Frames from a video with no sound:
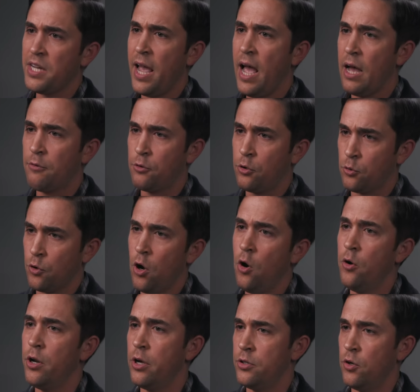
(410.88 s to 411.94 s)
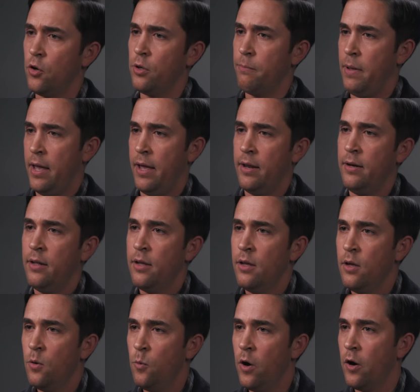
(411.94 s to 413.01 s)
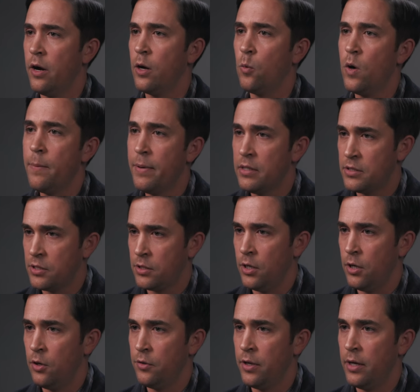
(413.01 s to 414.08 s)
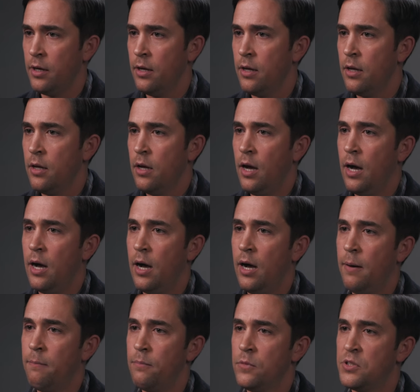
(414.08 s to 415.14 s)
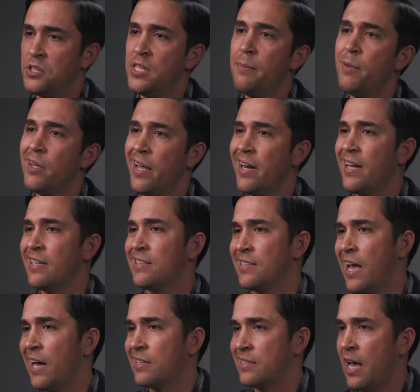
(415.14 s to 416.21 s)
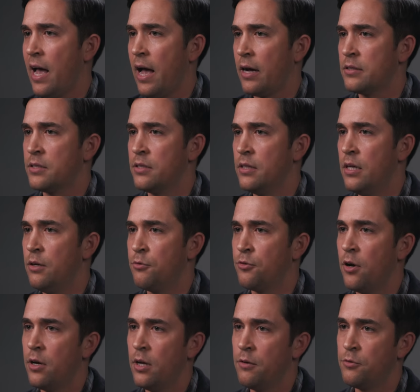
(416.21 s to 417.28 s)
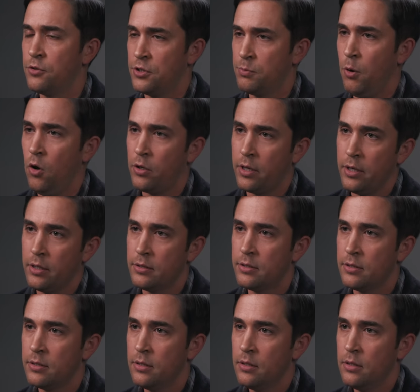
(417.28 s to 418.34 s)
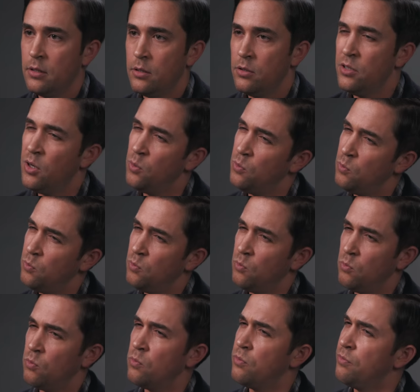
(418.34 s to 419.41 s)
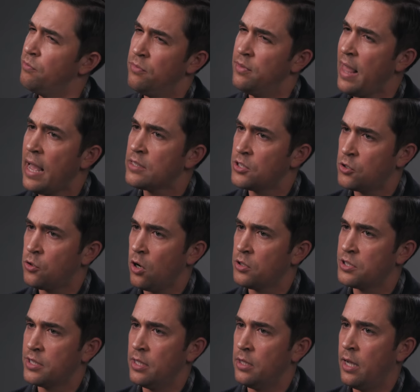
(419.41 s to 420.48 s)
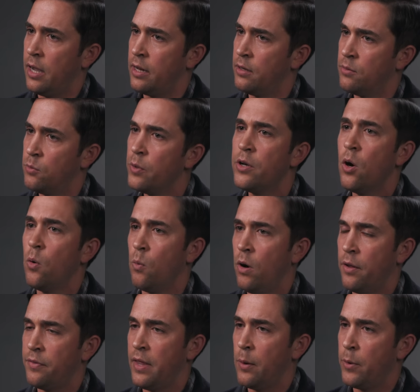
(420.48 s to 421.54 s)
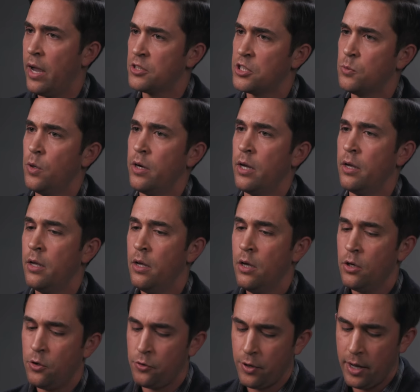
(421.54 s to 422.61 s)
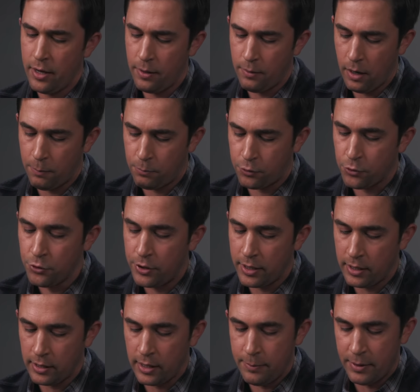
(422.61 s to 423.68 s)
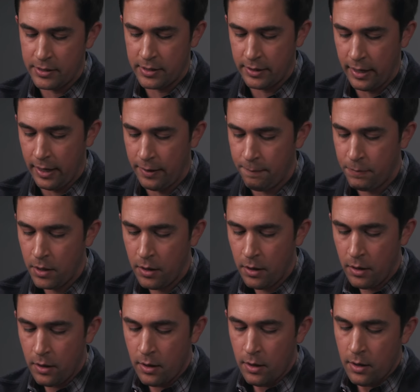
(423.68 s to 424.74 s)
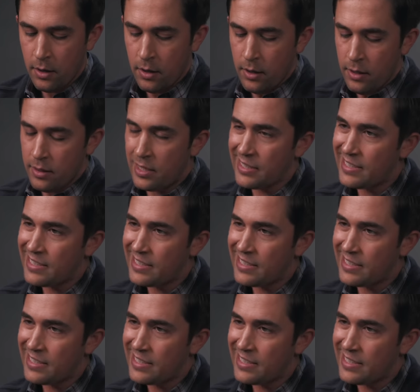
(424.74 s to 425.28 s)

to have grown adult men wearing women's clothing, simulating sex acts in front of small kids. You know, that's crossing the line. We don't want that. We actually want to create a prudent limit to that. The